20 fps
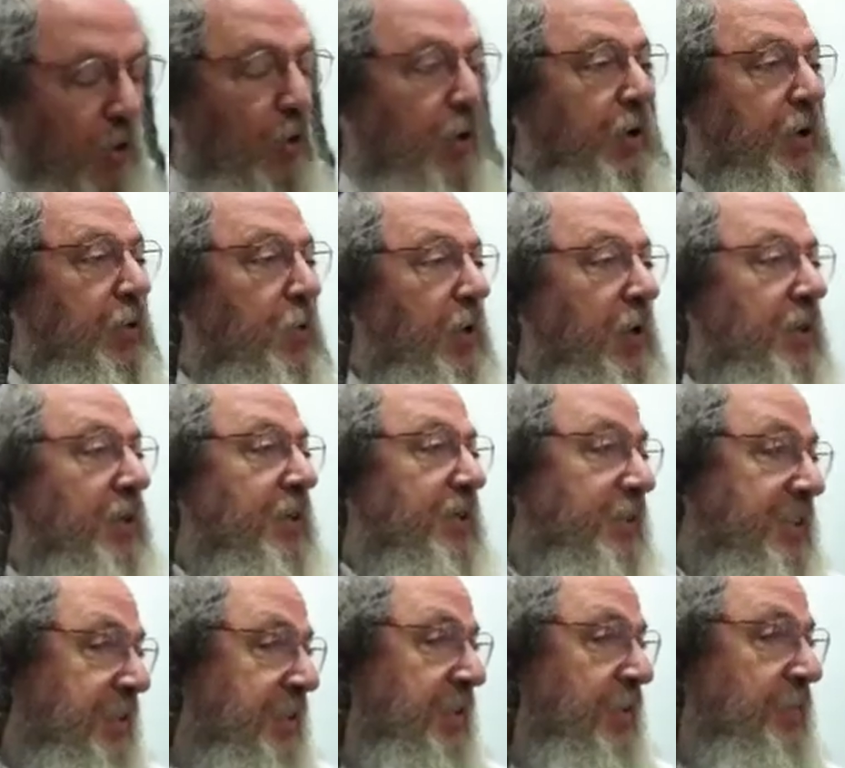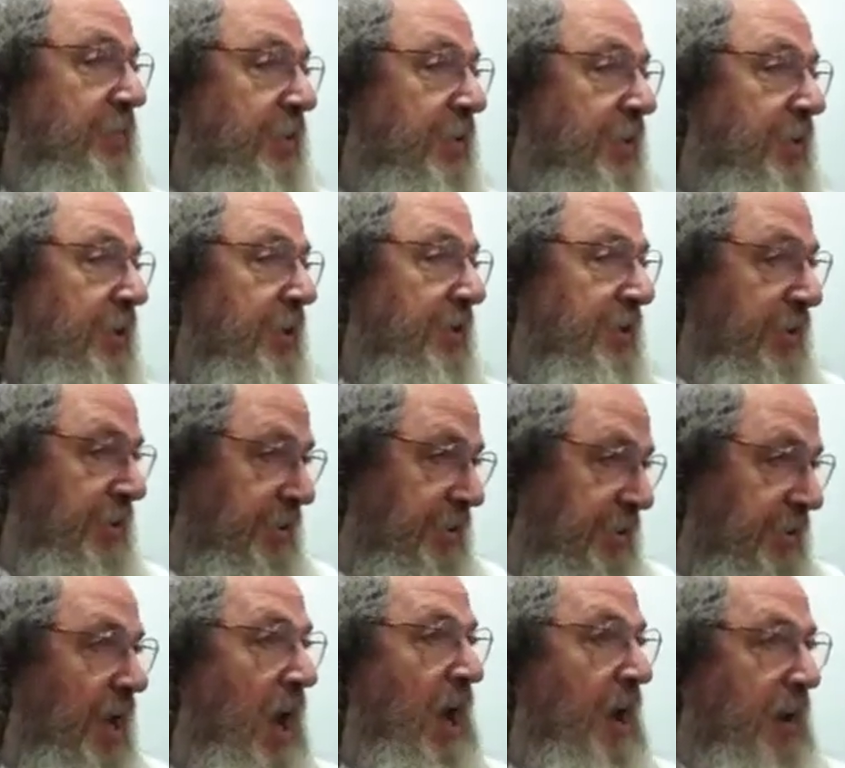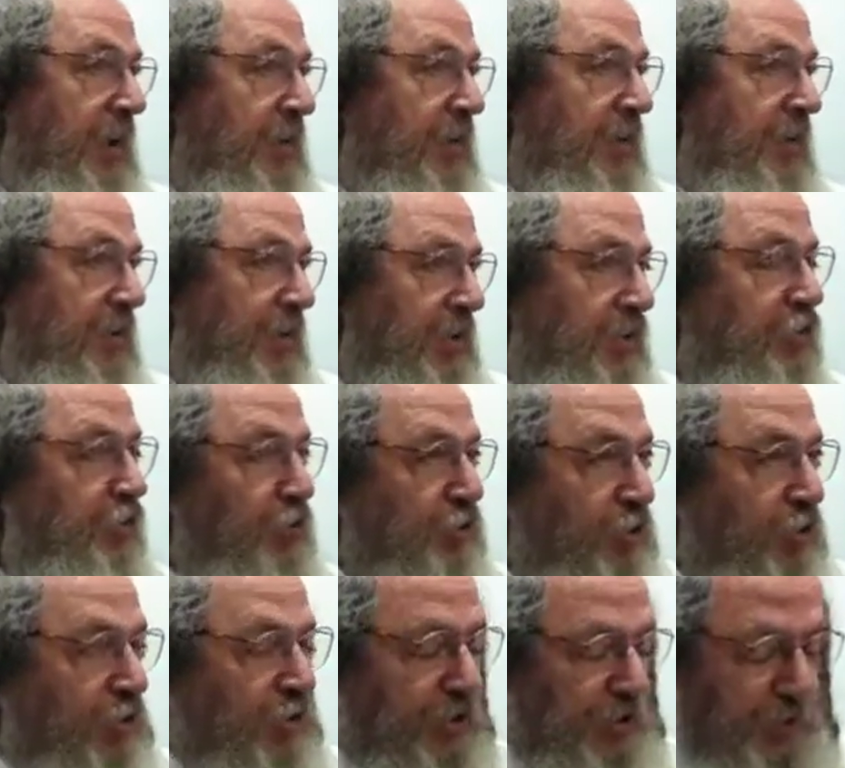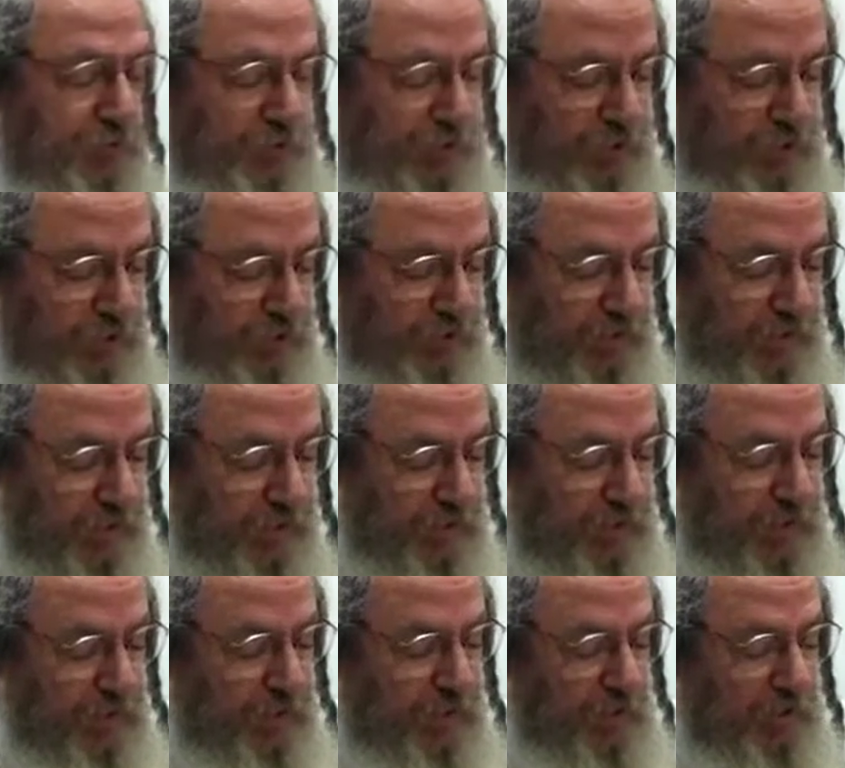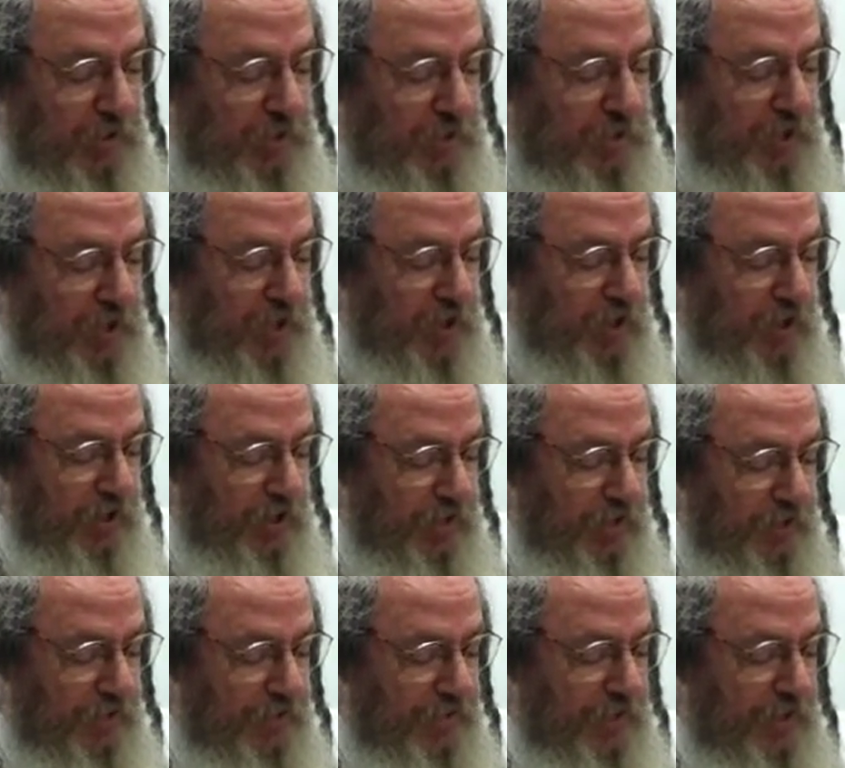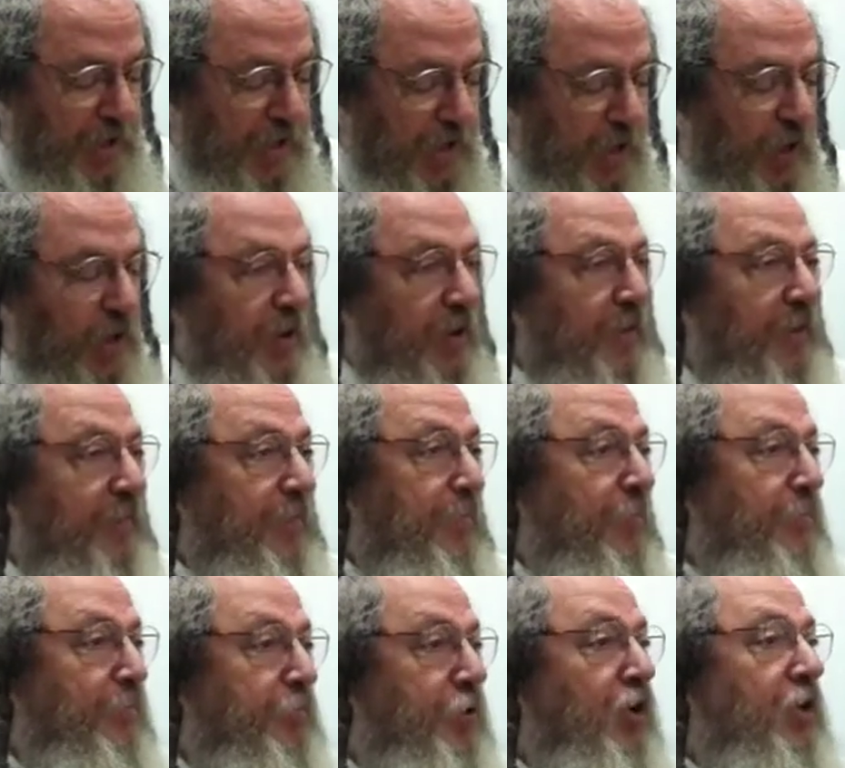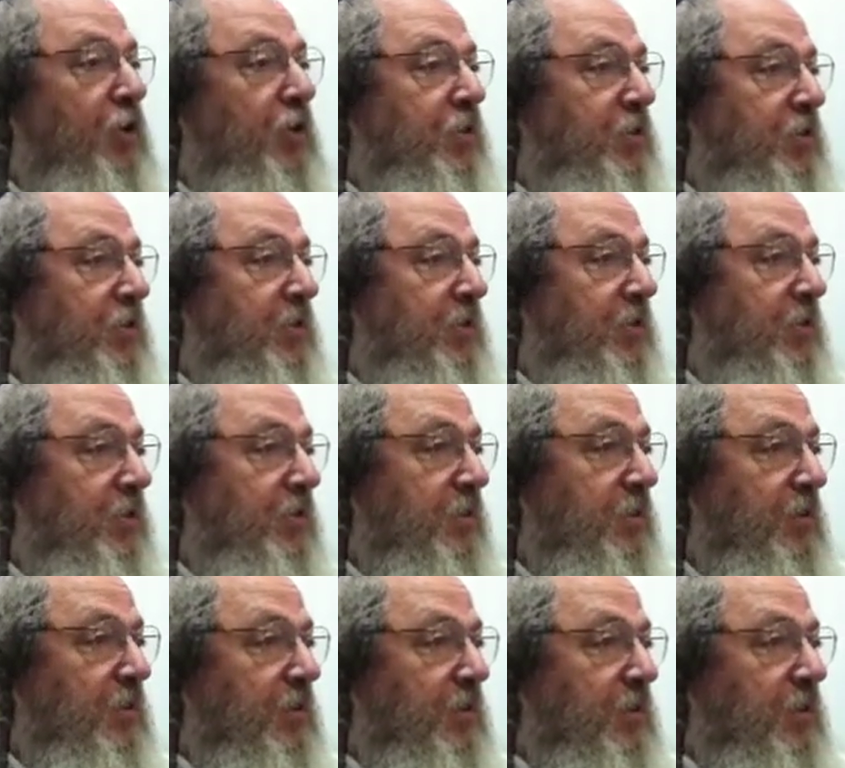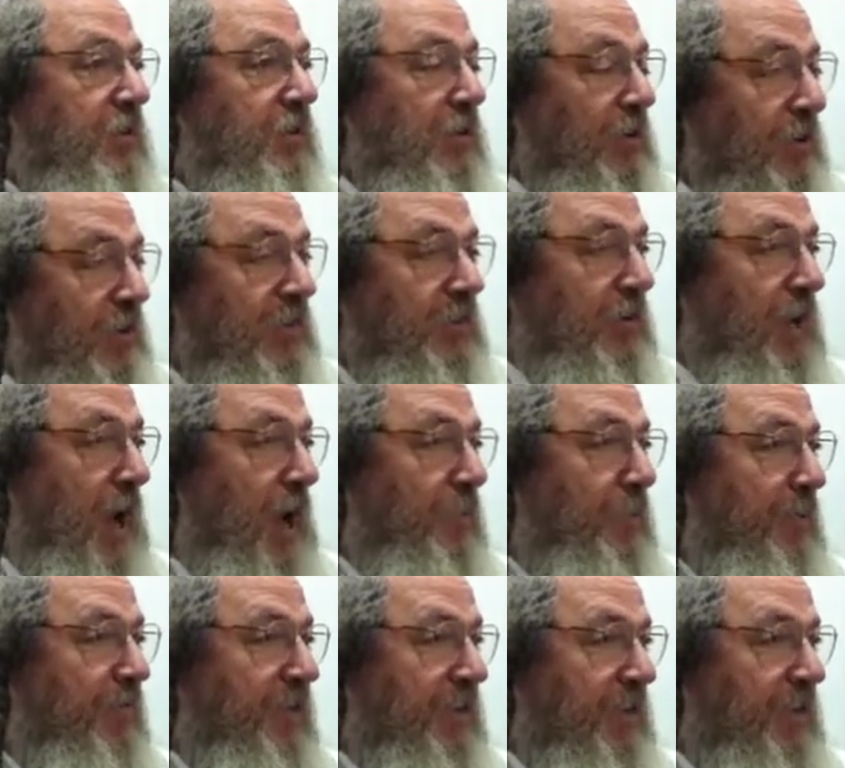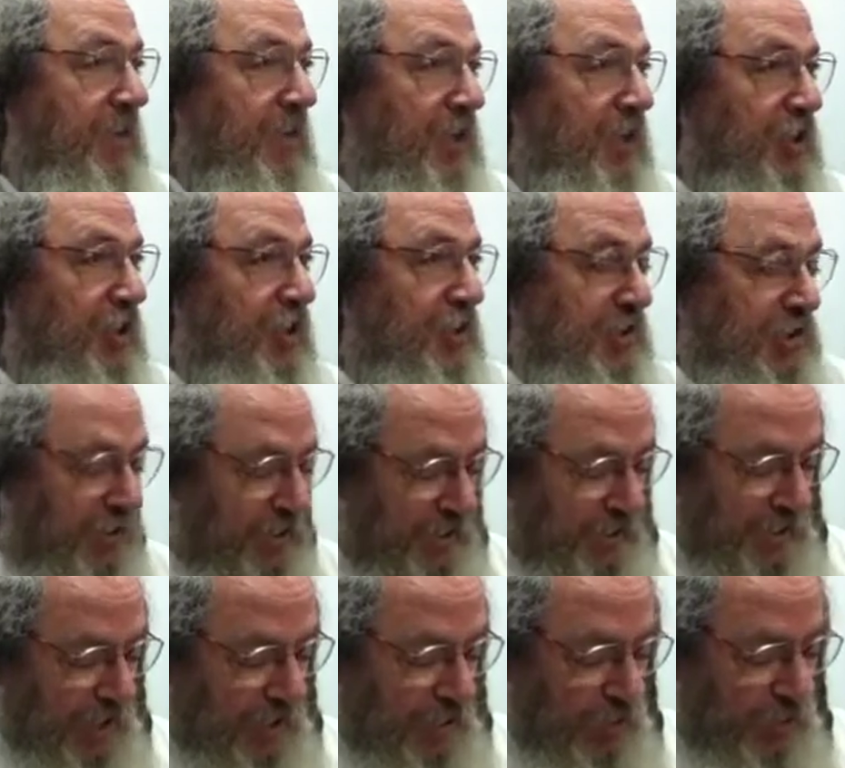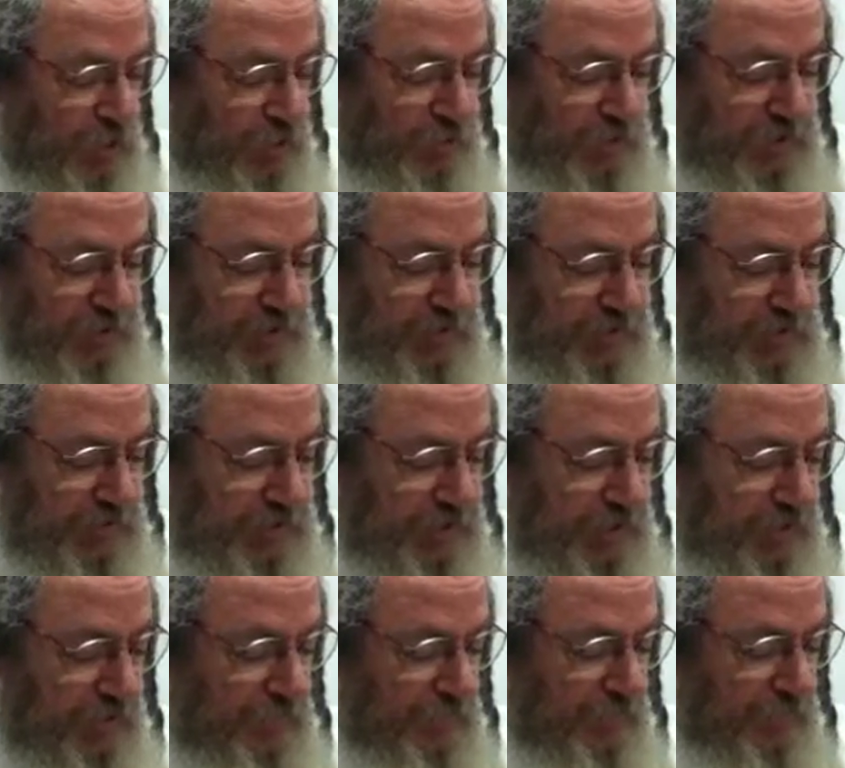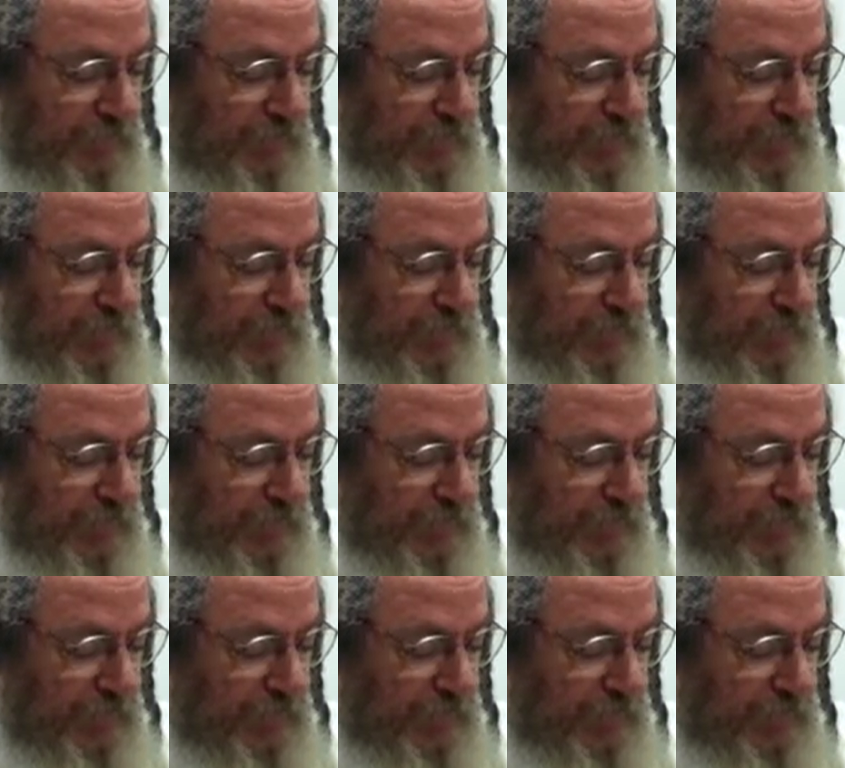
Only what? There's a simon, there's a sign that you should know this is where the because they are, they are birds on top of that kitchen. So that's how you know that it is there.